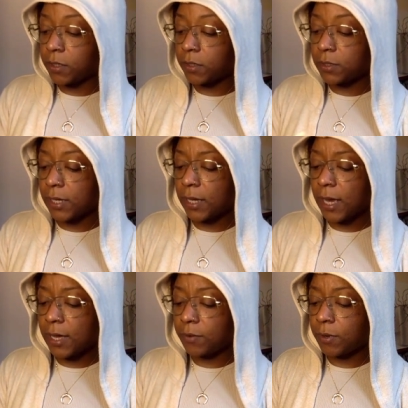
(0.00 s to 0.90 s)
It's like,
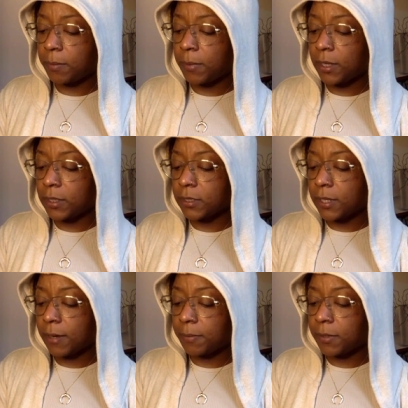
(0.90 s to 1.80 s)
how do I make this
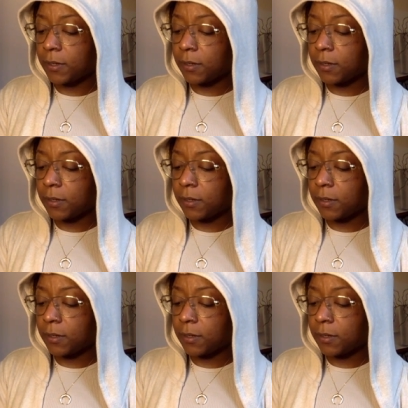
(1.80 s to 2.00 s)
happen?